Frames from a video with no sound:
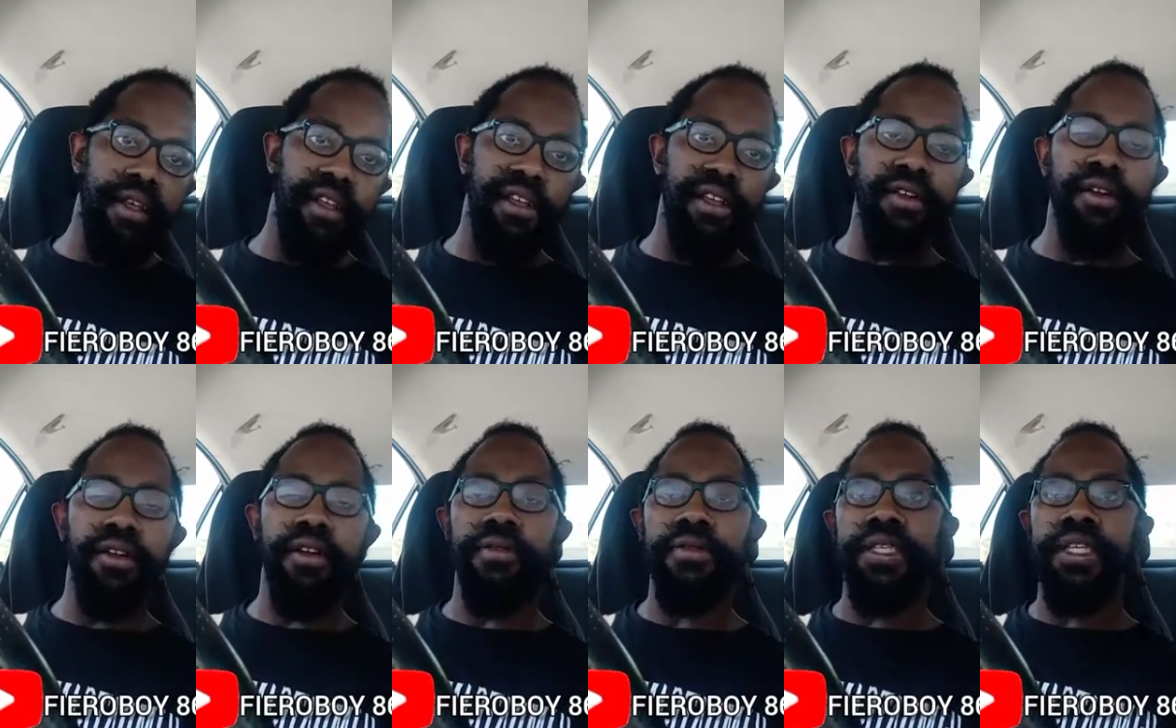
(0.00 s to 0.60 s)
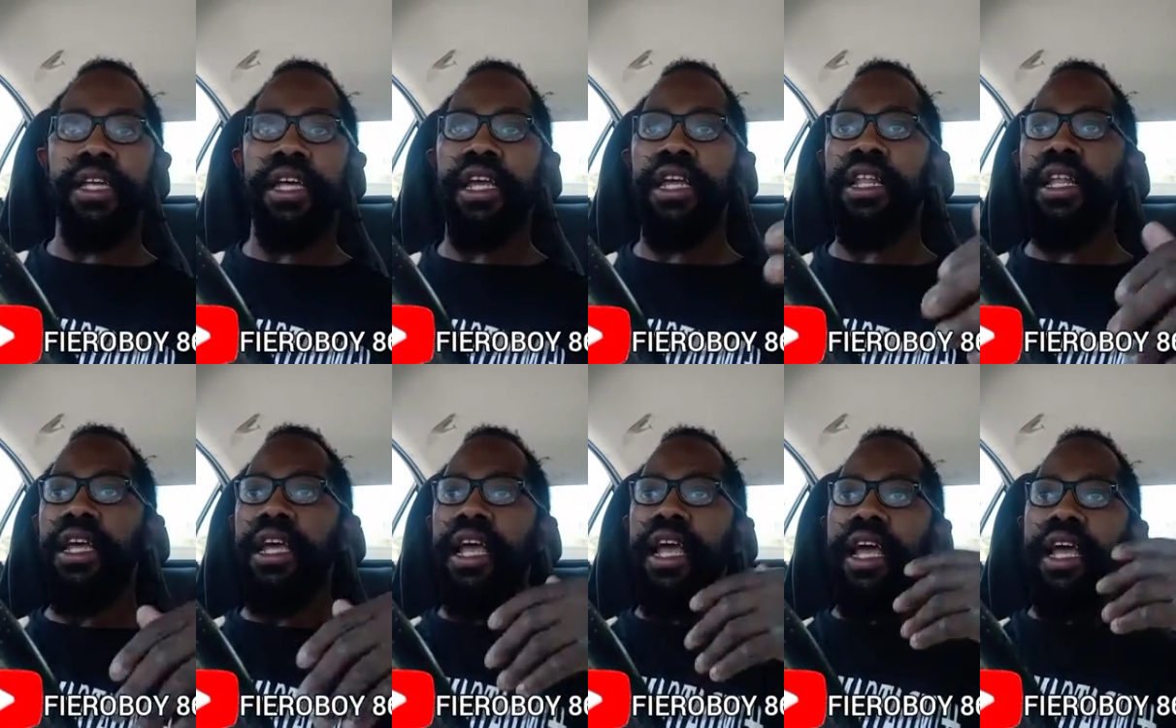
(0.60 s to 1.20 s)
You know what I'm saying?
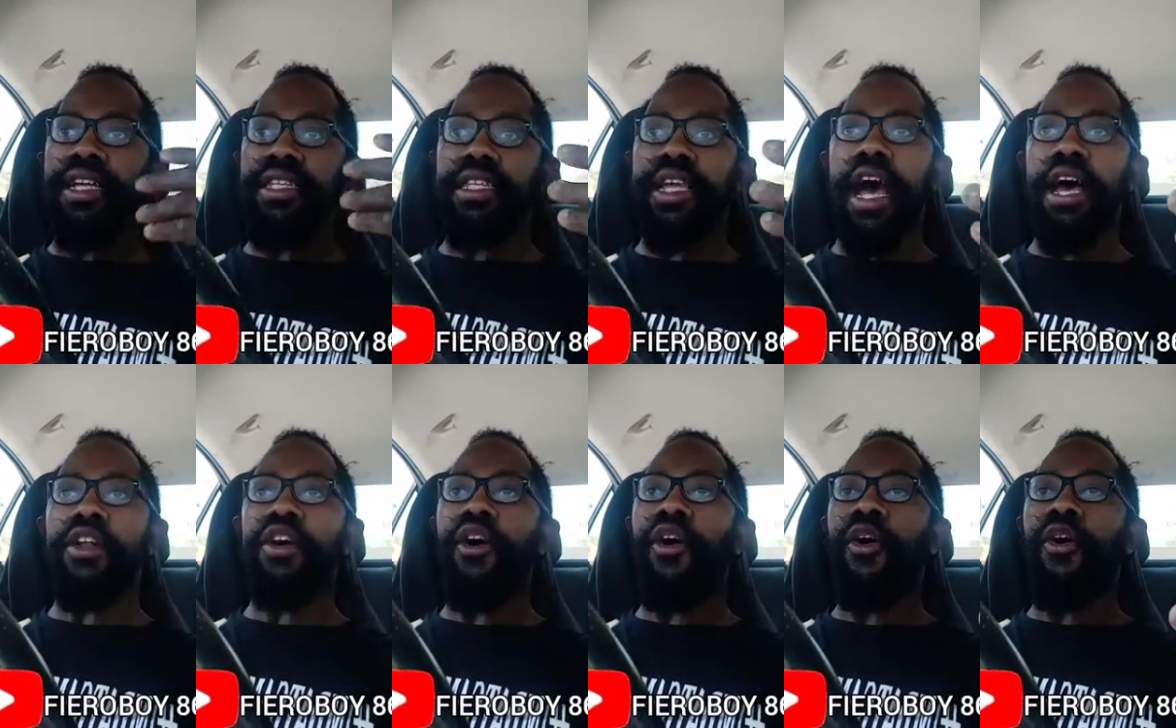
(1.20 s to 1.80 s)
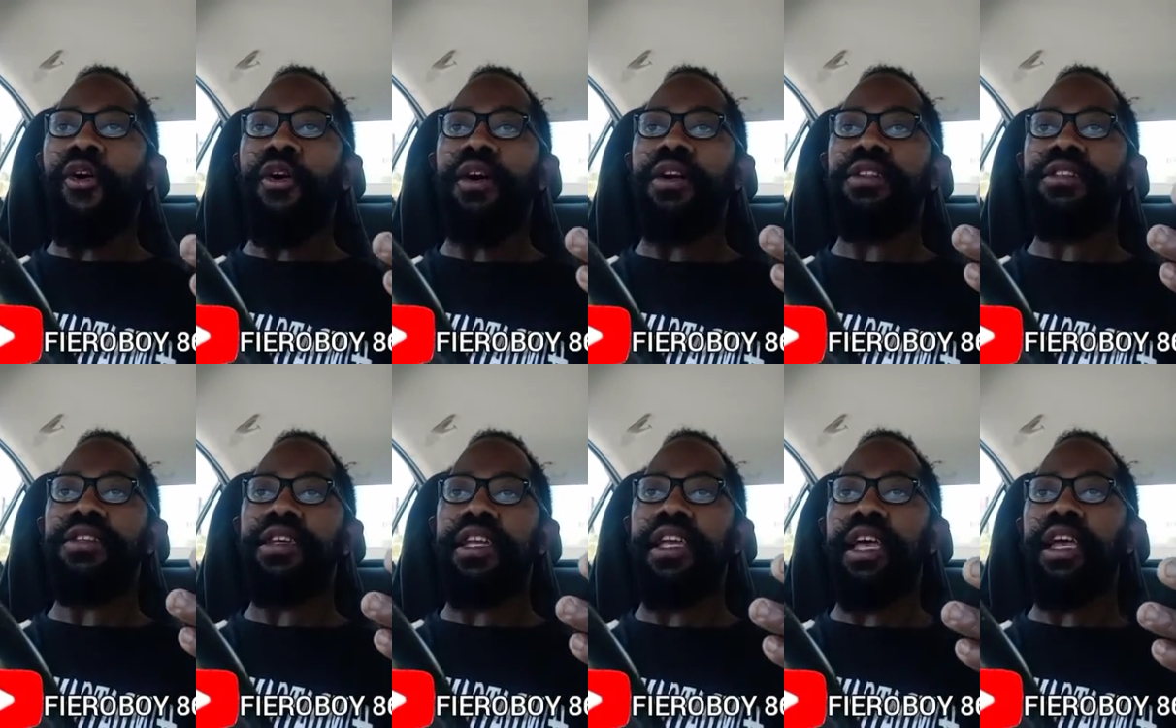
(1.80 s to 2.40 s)
It's kind of hard
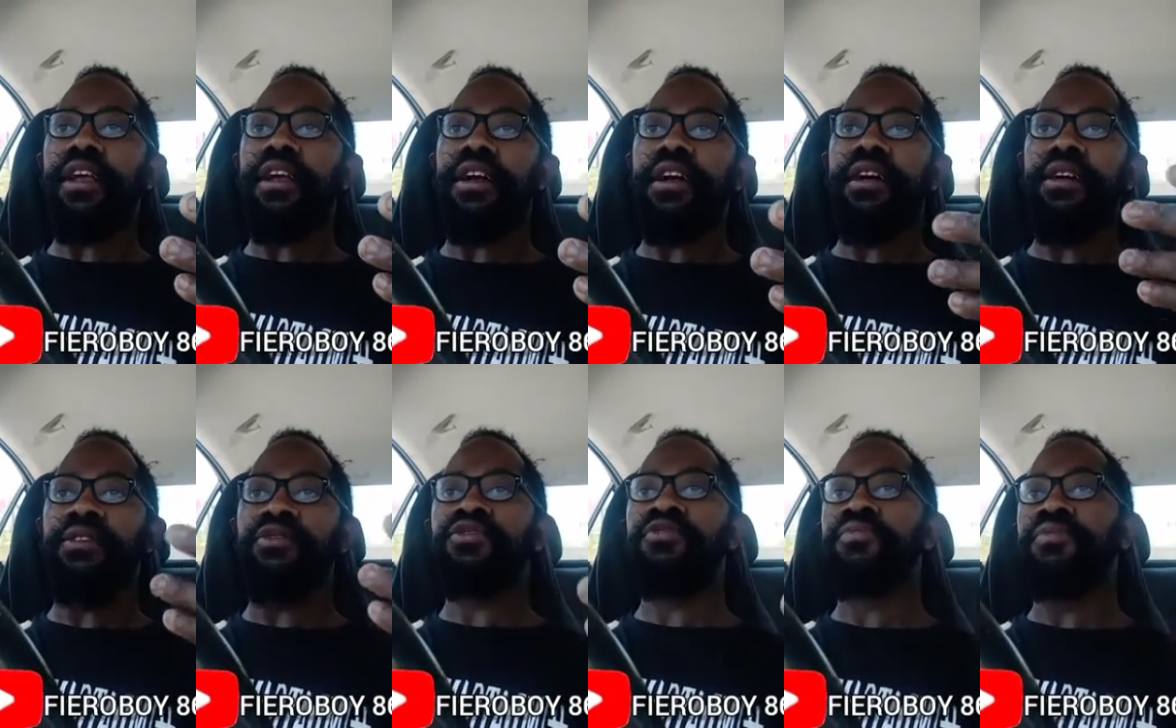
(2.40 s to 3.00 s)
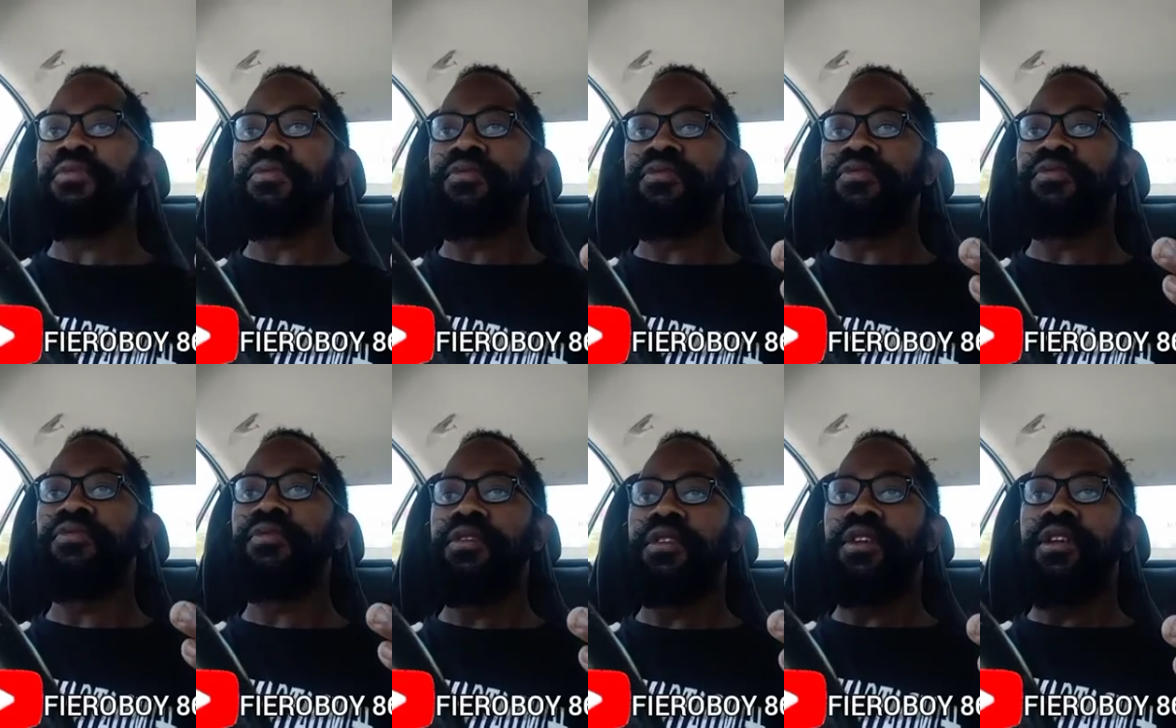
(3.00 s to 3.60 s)
to get comfortable,
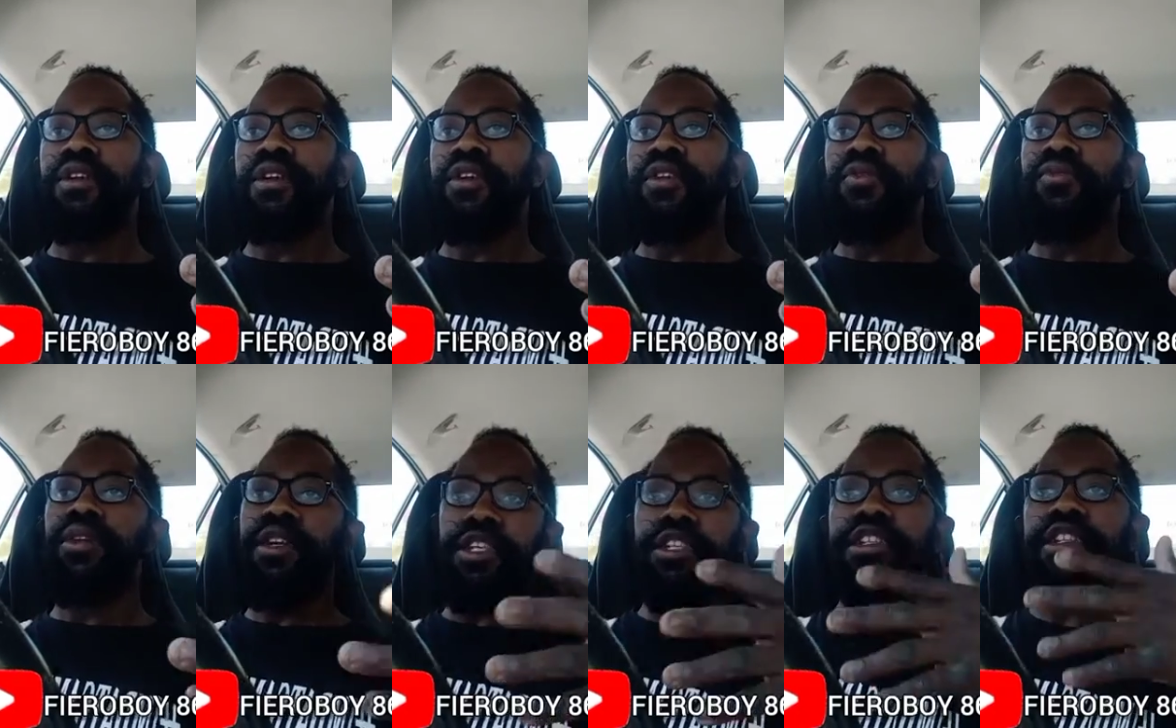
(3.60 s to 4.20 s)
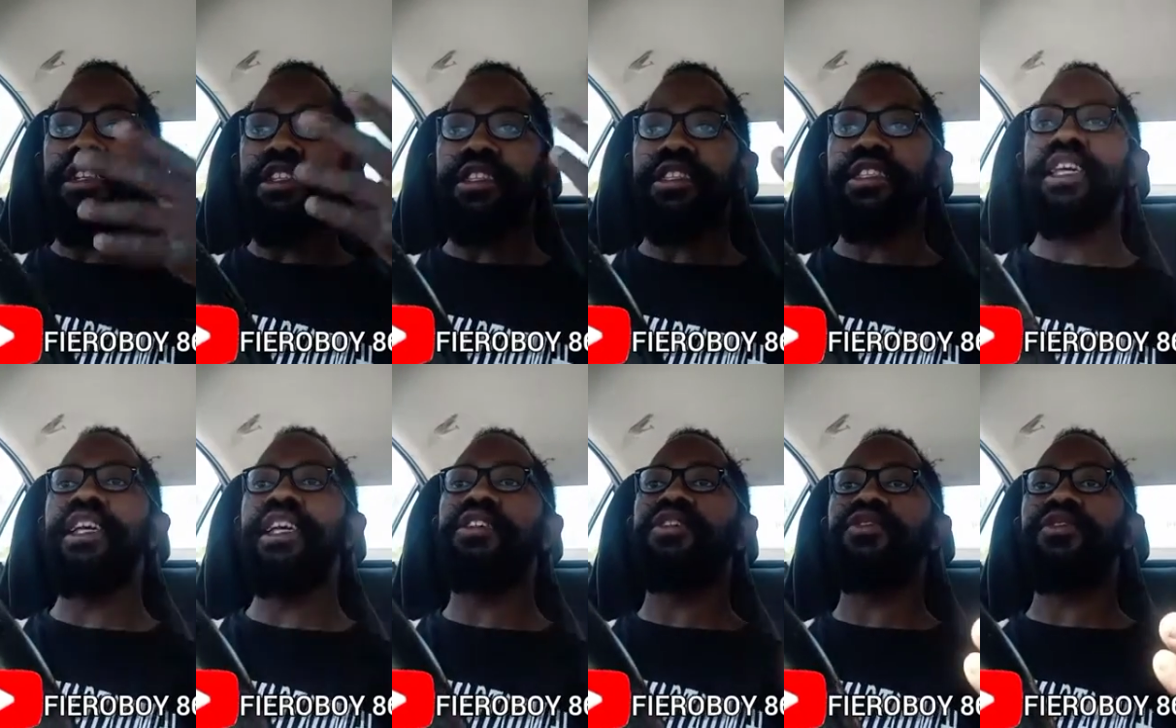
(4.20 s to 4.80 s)
which the
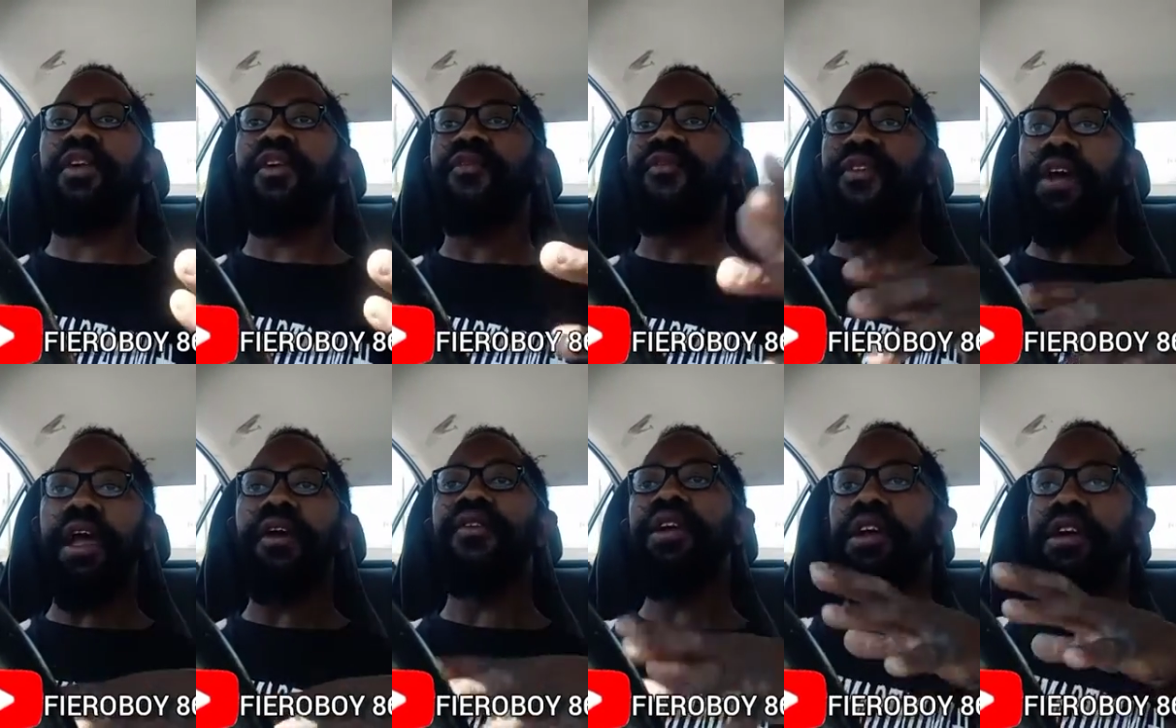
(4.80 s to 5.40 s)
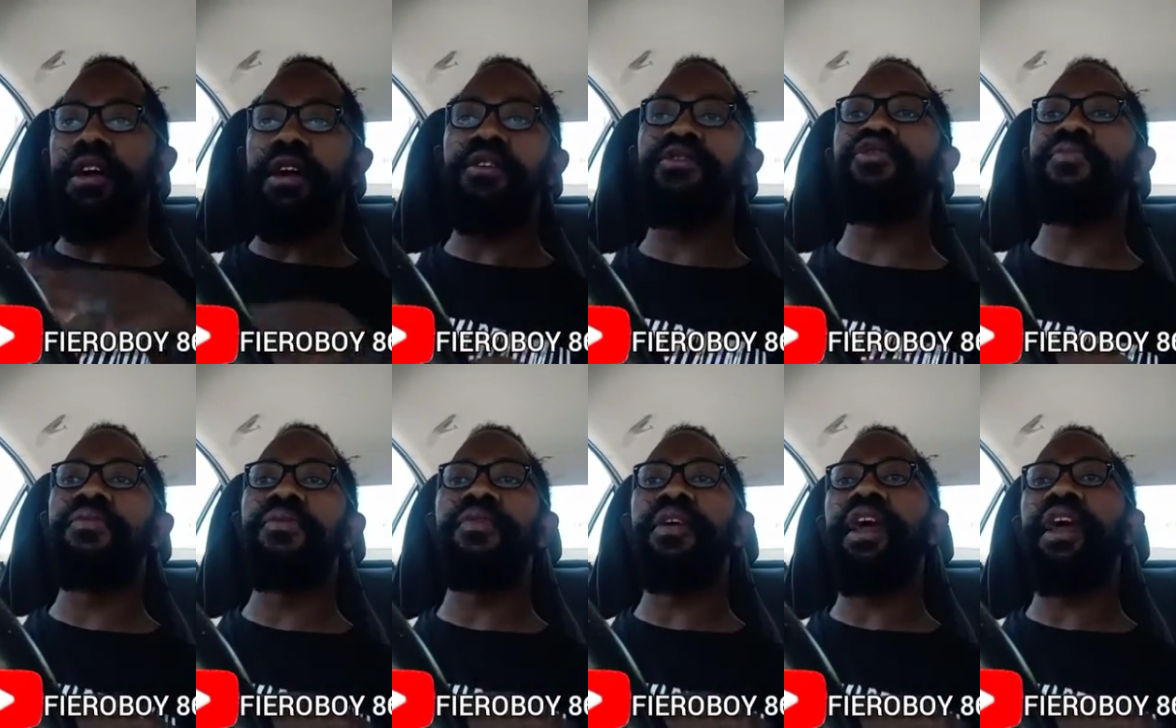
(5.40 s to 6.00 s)
seats are very
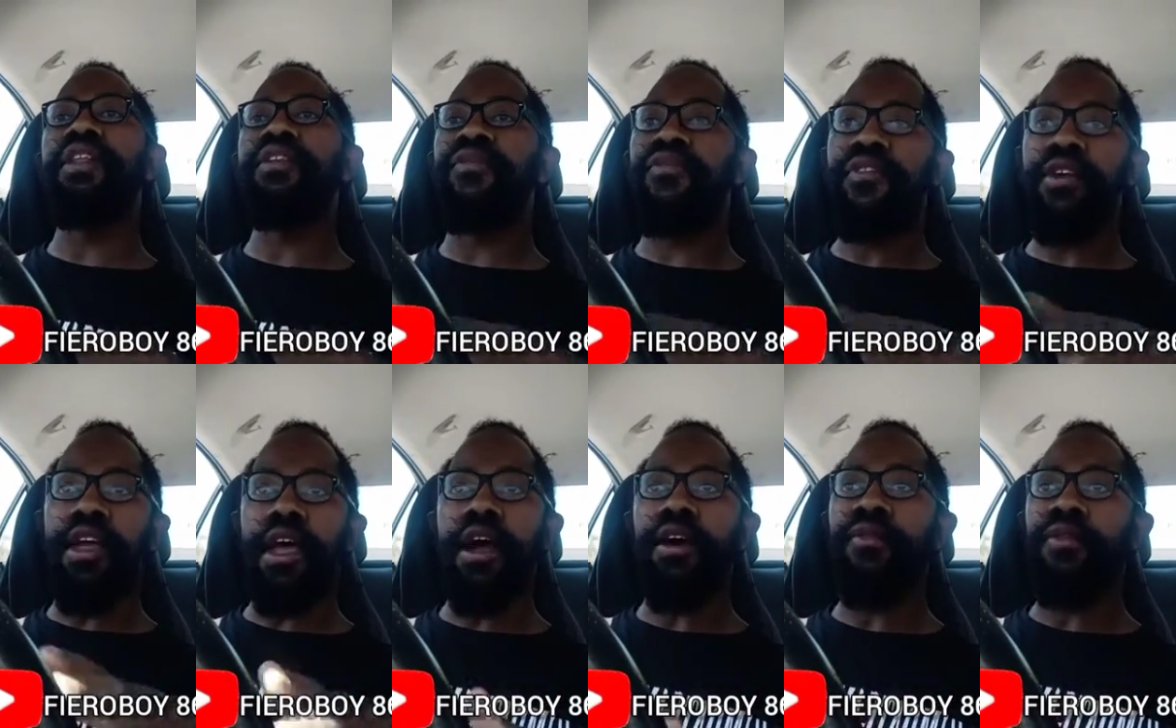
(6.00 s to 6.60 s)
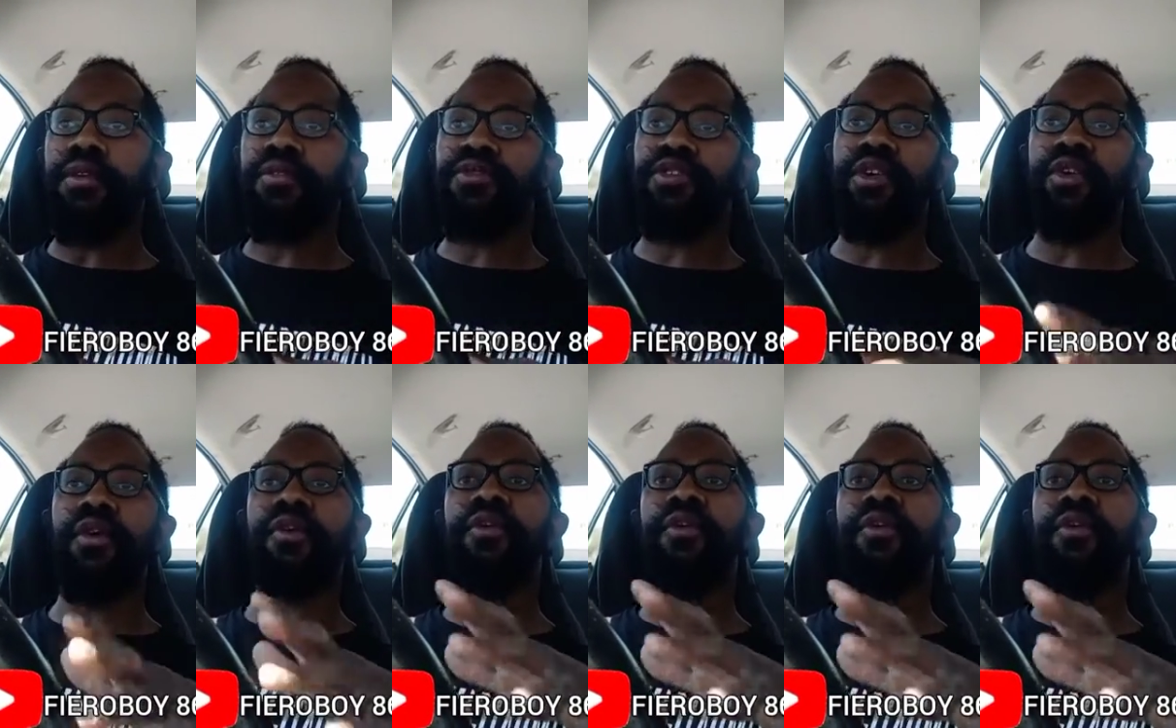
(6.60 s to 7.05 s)
comfortable in a Fiero. So don't